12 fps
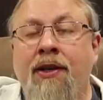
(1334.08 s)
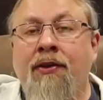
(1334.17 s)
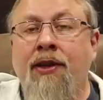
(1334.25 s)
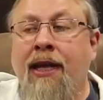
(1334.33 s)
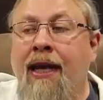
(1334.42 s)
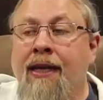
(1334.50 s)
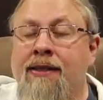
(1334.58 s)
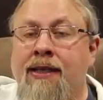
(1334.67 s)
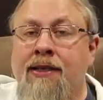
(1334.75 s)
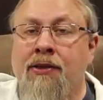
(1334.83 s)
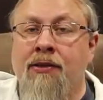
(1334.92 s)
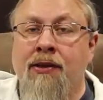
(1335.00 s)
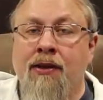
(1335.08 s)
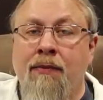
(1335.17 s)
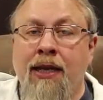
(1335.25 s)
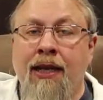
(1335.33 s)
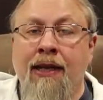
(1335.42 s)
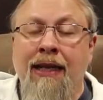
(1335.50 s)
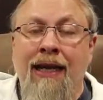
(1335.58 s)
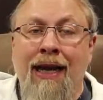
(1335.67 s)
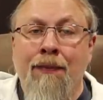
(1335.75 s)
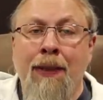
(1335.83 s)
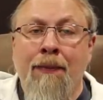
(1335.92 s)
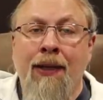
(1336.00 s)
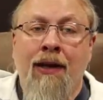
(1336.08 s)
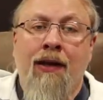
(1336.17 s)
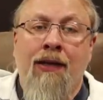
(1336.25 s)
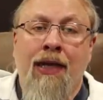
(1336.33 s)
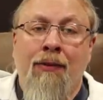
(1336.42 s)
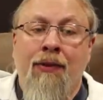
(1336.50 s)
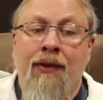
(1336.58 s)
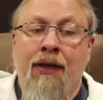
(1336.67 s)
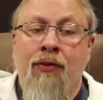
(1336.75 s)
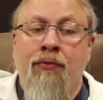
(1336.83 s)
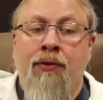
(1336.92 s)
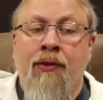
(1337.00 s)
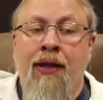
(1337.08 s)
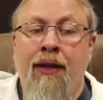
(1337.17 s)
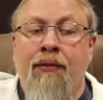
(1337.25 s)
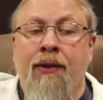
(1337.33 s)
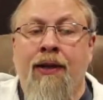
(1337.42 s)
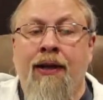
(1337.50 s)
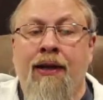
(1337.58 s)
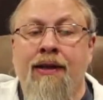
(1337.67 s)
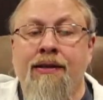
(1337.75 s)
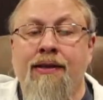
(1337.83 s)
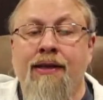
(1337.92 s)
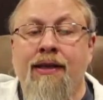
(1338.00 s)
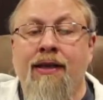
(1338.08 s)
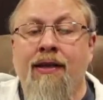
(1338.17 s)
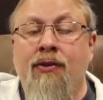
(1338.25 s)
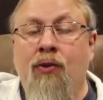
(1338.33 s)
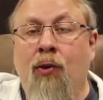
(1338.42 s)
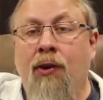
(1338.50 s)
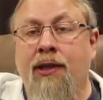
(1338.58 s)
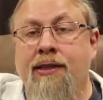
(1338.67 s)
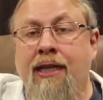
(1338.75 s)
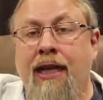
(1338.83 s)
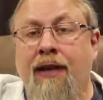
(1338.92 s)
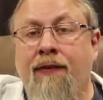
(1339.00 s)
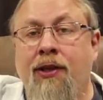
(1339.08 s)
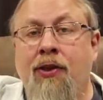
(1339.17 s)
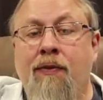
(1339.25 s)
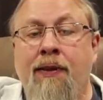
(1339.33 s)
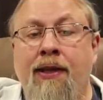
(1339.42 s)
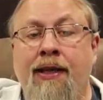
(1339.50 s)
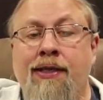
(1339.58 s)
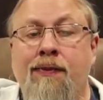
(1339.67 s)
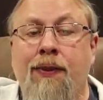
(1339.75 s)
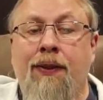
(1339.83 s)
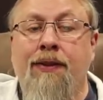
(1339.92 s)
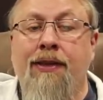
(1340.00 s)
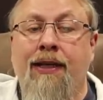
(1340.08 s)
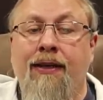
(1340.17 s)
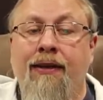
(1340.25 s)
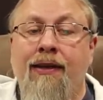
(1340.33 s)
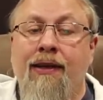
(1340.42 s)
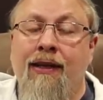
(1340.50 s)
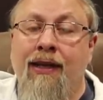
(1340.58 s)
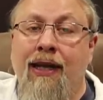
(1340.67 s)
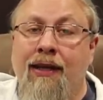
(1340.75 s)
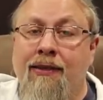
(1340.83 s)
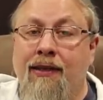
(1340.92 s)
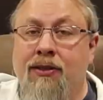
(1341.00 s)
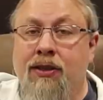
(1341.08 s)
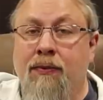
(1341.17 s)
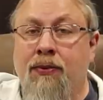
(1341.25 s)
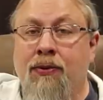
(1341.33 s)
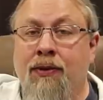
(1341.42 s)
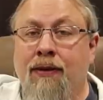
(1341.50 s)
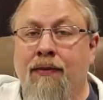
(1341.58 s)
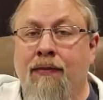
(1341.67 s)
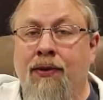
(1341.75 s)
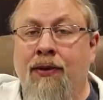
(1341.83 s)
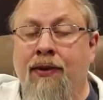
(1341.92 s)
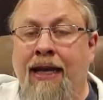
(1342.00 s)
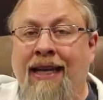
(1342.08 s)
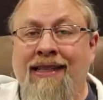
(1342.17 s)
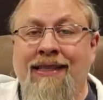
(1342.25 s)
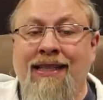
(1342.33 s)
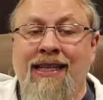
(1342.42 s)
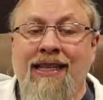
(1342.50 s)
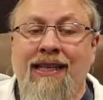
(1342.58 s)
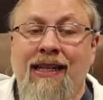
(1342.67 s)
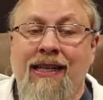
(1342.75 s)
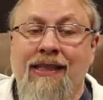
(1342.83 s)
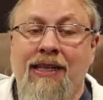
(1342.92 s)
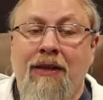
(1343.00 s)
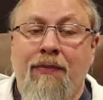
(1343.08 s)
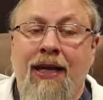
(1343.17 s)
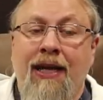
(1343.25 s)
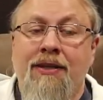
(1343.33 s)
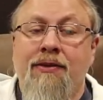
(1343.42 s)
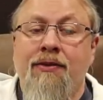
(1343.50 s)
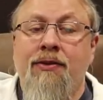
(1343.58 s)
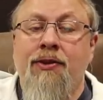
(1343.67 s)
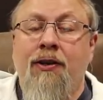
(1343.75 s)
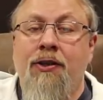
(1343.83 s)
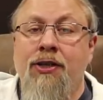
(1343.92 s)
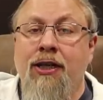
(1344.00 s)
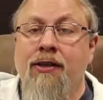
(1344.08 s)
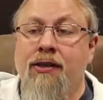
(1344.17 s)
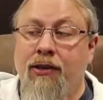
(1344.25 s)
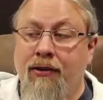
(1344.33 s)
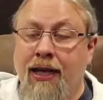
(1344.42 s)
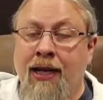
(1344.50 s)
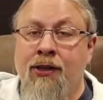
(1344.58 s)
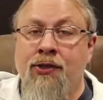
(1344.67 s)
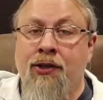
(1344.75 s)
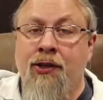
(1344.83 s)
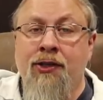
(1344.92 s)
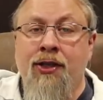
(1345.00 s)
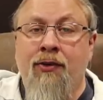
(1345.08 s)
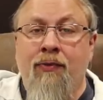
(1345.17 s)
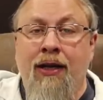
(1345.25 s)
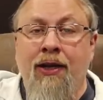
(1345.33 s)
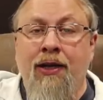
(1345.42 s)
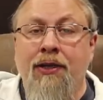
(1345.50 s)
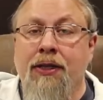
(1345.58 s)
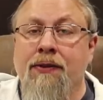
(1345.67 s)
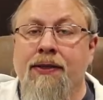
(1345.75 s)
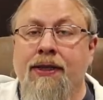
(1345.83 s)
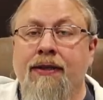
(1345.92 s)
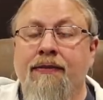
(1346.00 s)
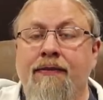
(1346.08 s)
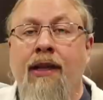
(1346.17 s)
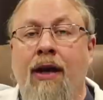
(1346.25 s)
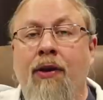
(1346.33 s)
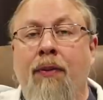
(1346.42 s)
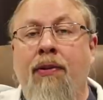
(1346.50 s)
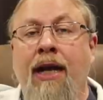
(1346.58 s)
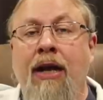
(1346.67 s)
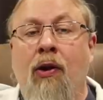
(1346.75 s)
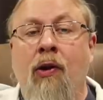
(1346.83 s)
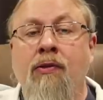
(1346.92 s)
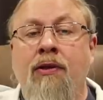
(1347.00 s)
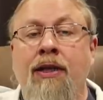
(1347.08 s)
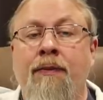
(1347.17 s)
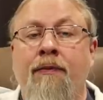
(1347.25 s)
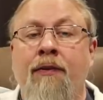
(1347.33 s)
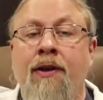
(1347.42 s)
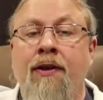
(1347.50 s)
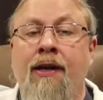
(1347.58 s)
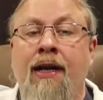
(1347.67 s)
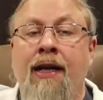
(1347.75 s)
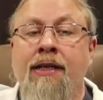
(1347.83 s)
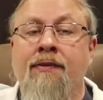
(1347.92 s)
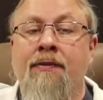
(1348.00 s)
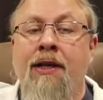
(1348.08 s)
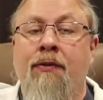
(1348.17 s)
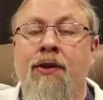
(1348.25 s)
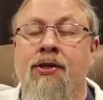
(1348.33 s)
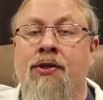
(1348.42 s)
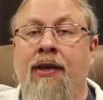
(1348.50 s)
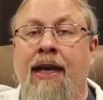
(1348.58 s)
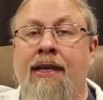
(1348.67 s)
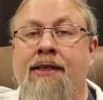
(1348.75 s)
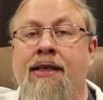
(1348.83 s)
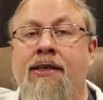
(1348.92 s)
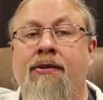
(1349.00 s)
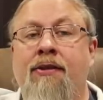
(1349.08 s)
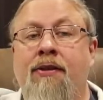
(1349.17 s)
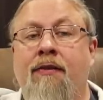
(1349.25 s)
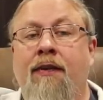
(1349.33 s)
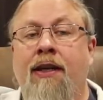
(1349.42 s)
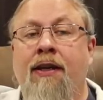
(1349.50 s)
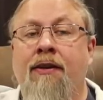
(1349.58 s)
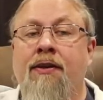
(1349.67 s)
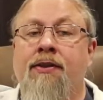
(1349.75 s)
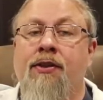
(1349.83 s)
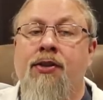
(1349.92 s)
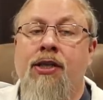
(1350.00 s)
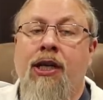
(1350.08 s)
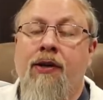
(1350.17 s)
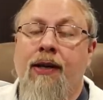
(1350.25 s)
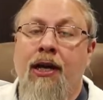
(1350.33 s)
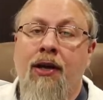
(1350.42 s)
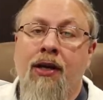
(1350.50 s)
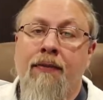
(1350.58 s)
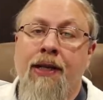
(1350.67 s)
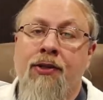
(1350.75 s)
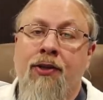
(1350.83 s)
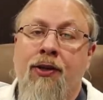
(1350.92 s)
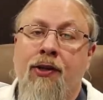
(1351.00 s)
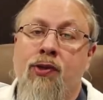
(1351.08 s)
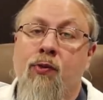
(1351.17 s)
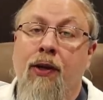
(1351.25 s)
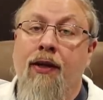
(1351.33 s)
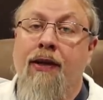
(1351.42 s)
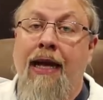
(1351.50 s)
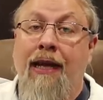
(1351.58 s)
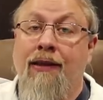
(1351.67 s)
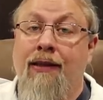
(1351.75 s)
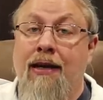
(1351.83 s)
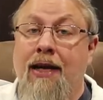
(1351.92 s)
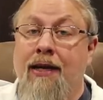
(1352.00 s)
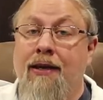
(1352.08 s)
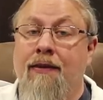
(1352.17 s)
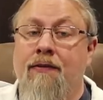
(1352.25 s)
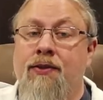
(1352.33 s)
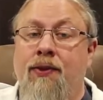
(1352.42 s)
note, the A C two hundred P cannot be paralleled with other Bluetti products, nor does it have a U P S built in. It does support both A C and D C pass-through charging, so you can charge it while you use it. Now I want to play an old clip for you guys from the original A C two hundred videos to show you how it can be charged with a lot of